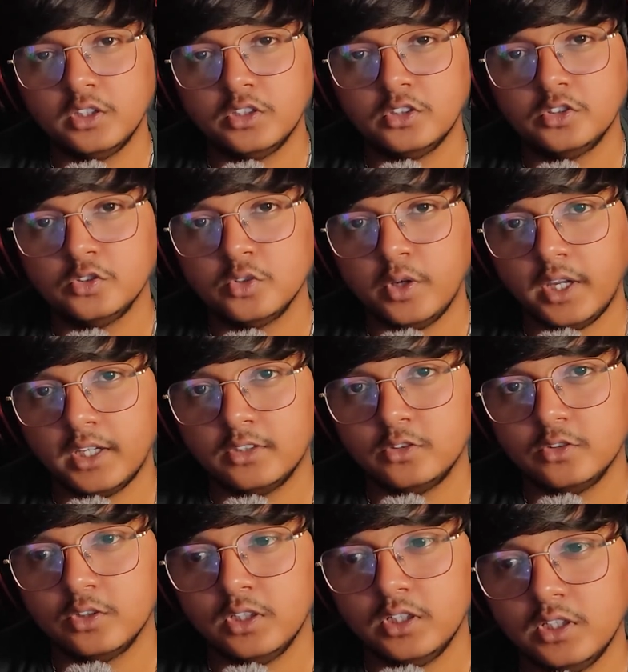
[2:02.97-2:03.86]
this show
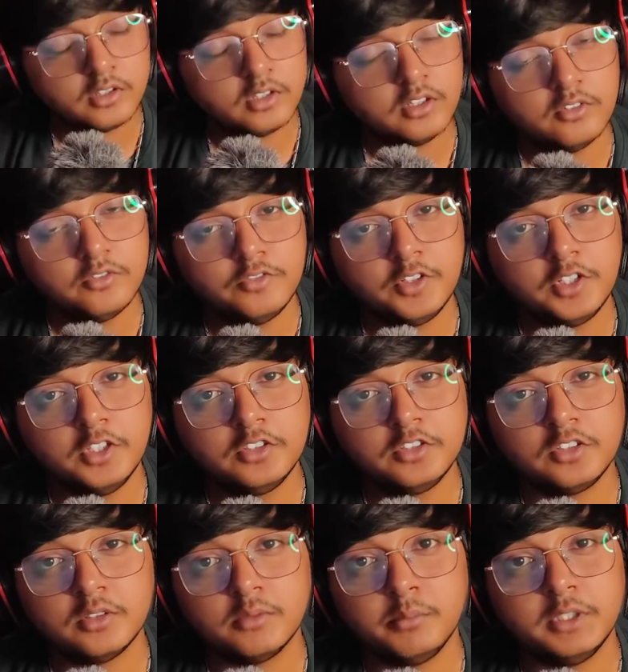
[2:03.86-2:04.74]
actually. The
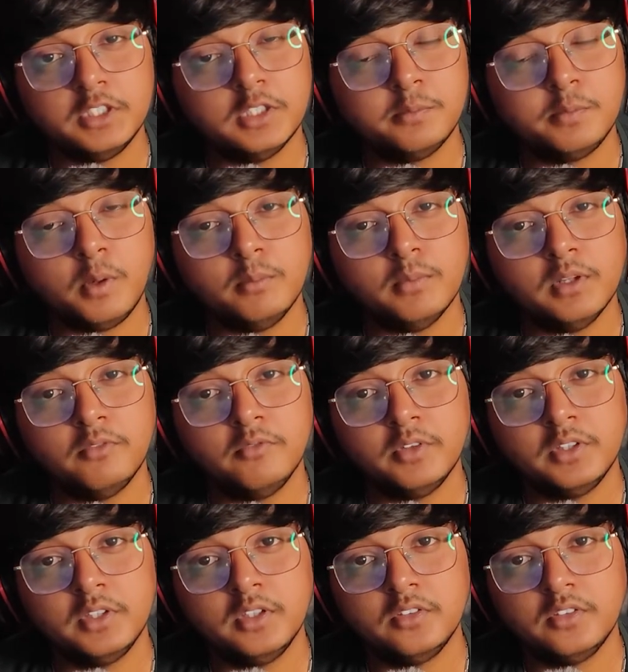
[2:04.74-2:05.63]
first major problem
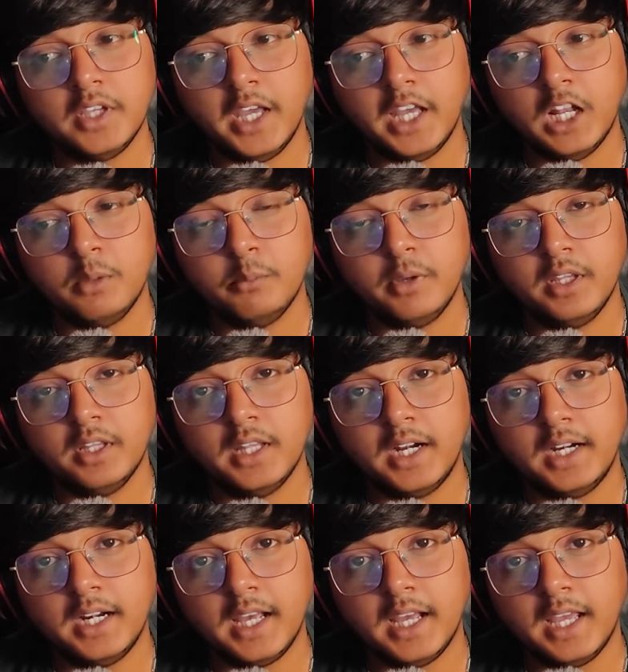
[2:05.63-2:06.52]
with this anime
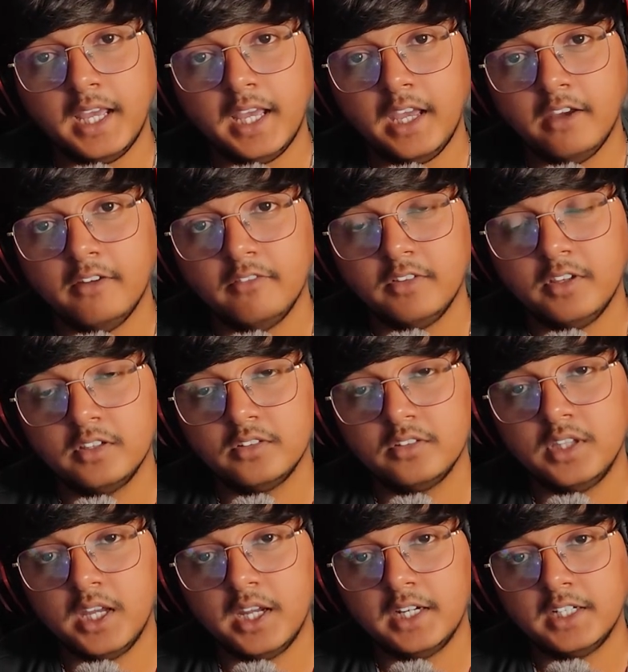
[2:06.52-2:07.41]
that I have
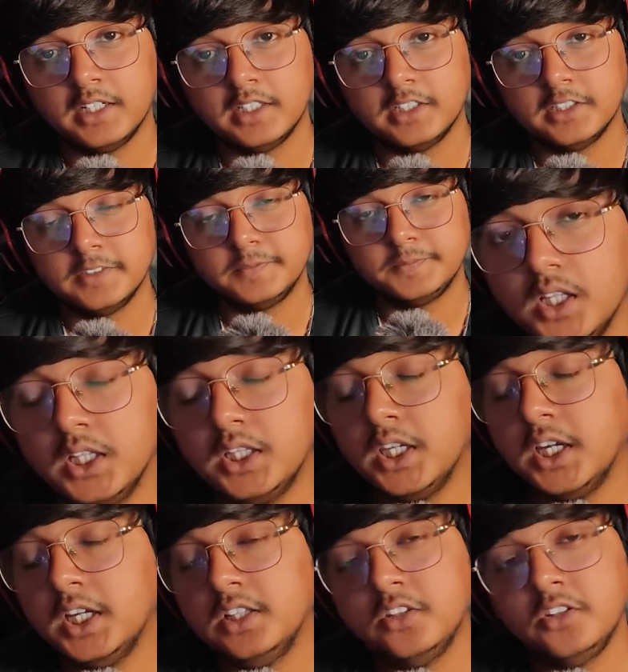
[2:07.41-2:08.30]
is that
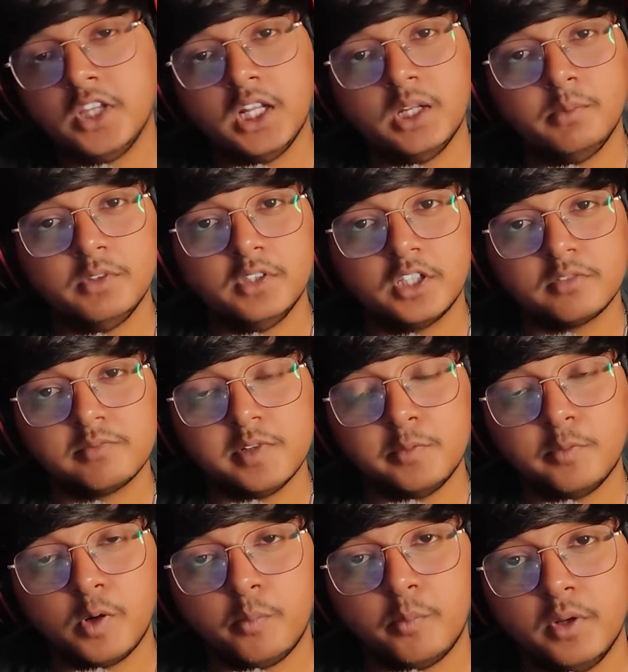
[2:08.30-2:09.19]
nothing in this anime is
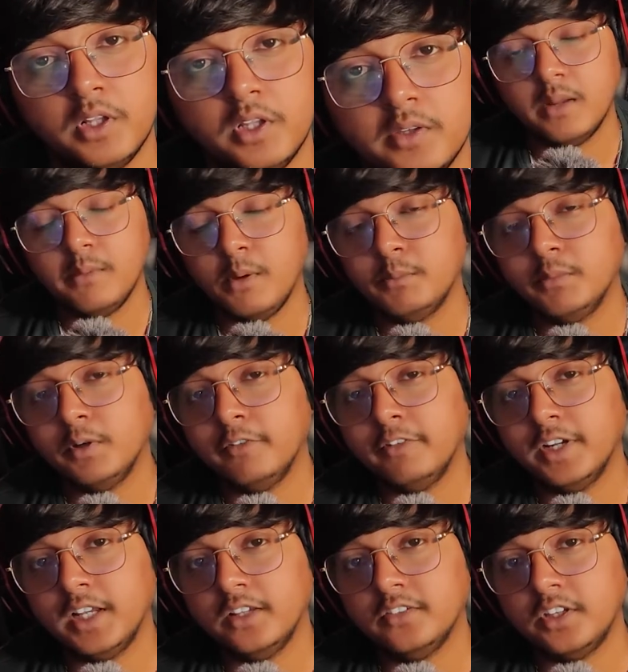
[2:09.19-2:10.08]
explained properly. Remember
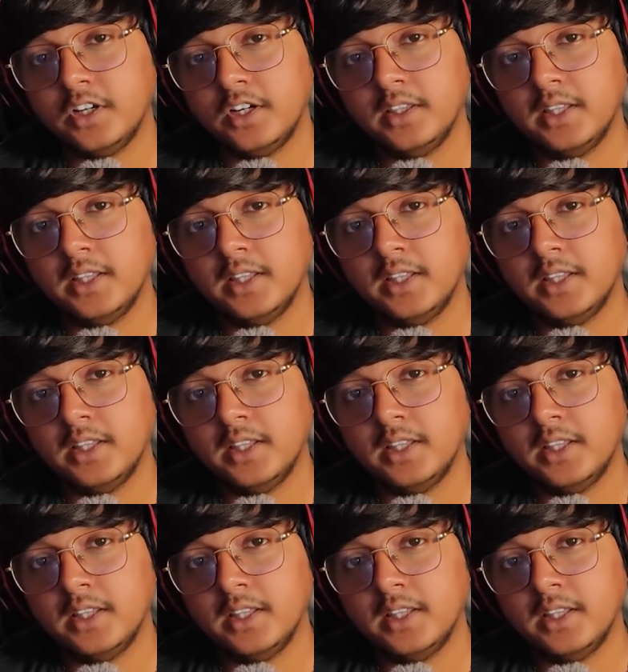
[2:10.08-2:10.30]
when I said